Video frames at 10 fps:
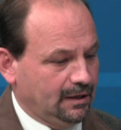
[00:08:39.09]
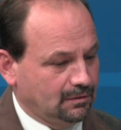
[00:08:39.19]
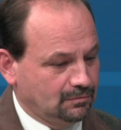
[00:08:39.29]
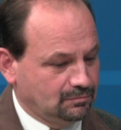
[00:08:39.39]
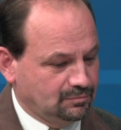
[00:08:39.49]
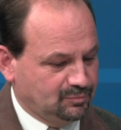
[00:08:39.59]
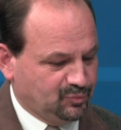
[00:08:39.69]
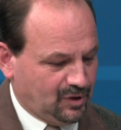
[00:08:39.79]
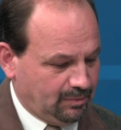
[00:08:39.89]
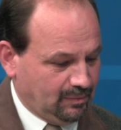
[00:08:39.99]
can
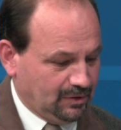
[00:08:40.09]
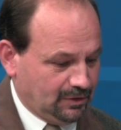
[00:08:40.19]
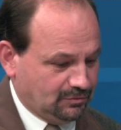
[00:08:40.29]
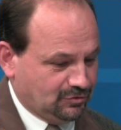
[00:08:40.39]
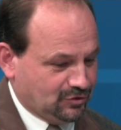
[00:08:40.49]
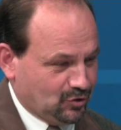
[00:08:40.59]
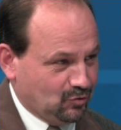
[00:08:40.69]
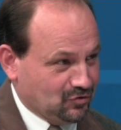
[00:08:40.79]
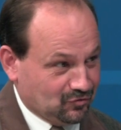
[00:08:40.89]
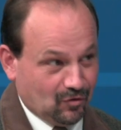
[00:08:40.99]
probably
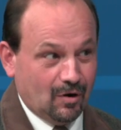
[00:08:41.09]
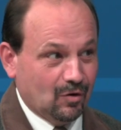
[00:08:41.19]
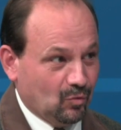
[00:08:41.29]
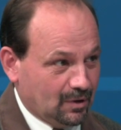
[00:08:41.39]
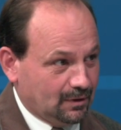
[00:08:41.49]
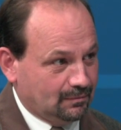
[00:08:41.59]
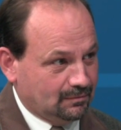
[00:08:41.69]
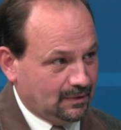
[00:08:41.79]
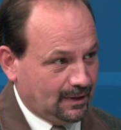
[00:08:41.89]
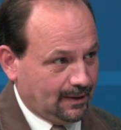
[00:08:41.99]
choose the wrong one,
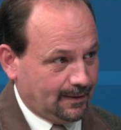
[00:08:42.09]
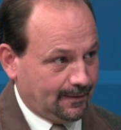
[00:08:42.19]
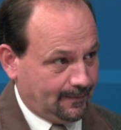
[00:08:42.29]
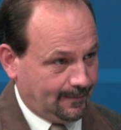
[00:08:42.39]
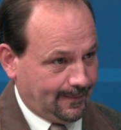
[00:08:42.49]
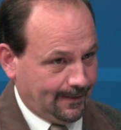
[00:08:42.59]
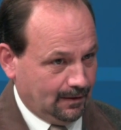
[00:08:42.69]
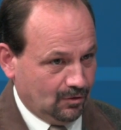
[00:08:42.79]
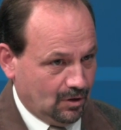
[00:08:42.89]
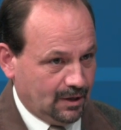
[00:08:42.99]

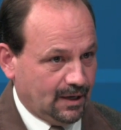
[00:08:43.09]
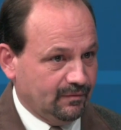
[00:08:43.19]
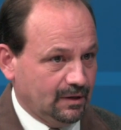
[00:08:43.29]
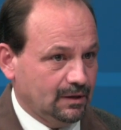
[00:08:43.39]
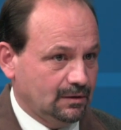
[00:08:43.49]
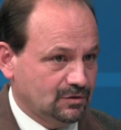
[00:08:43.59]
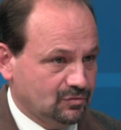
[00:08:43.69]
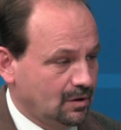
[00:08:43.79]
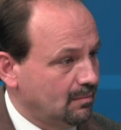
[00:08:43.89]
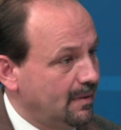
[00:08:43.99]
not having any
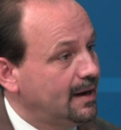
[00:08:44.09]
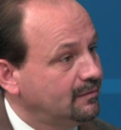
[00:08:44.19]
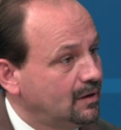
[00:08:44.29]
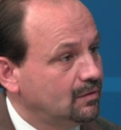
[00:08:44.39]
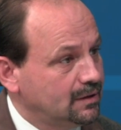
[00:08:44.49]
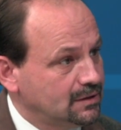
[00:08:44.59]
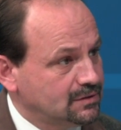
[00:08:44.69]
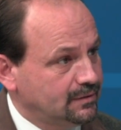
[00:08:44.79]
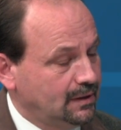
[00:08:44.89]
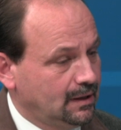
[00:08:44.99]
strong background in
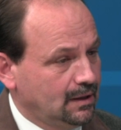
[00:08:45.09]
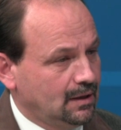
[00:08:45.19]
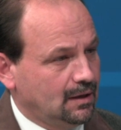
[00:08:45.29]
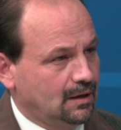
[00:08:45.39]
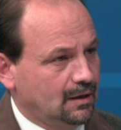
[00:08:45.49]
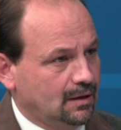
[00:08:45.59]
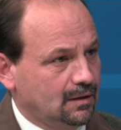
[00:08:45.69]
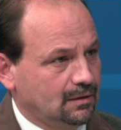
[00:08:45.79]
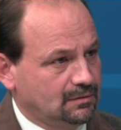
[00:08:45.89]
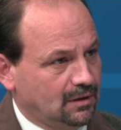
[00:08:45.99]
history.
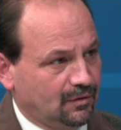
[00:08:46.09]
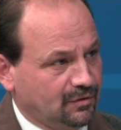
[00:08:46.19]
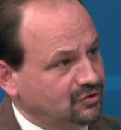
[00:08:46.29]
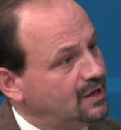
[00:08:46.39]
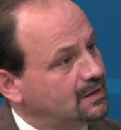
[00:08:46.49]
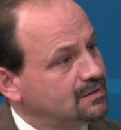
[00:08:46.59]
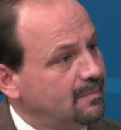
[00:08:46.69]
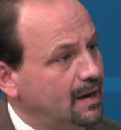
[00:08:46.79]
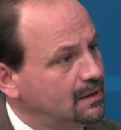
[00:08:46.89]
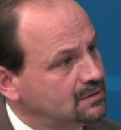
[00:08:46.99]
Are there checks and
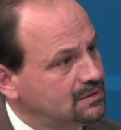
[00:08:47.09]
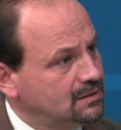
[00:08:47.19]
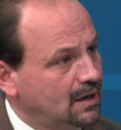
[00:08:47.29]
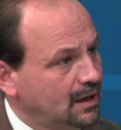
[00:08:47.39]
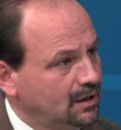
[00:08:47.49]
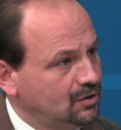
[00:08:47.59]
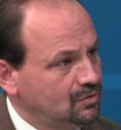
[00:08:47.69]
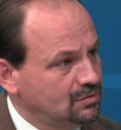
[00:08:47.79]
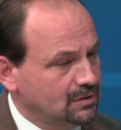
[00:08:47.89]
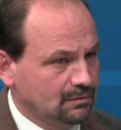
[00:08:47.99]
balances that I can
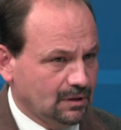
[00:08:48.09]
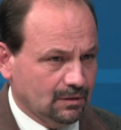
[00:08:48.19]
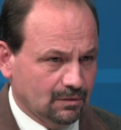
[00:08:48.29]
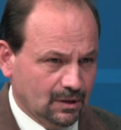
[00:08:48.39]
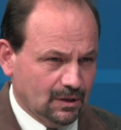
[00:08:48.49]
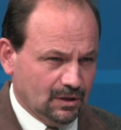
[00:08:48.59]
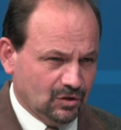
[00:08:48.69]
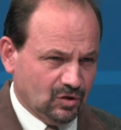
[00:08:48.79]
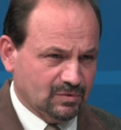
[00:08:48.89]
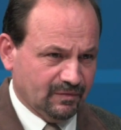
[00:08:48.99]
use in
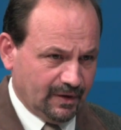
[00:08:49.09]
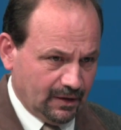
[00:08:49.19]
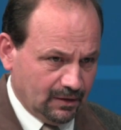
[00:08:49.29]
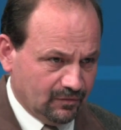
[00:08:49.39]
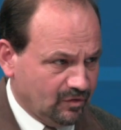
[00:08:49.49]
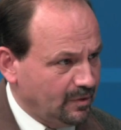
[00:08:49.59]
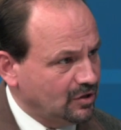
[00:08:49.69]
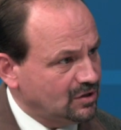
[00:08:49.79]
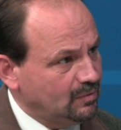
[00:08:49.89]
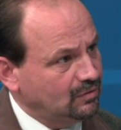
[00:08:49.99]
terms of getting the
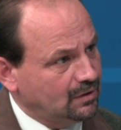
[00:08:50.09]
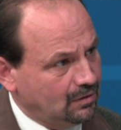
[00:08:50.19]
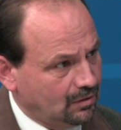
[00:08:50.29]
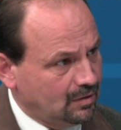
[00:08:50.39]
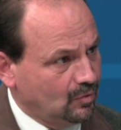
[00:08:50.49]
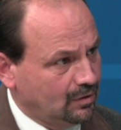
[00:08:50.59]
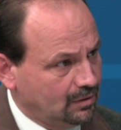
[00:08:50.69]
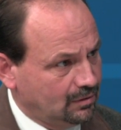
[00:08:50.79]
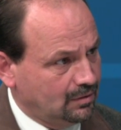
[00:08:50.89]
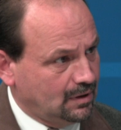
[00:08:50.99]
information about the
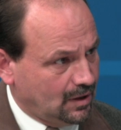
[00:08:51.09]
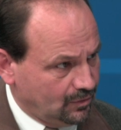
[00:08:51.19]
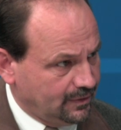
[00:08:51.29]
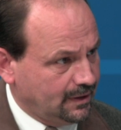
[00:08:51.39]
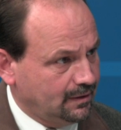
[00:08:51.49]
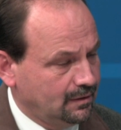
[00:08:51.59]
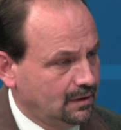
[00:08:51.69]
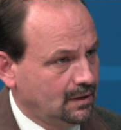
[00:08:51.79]
Holodomor out there,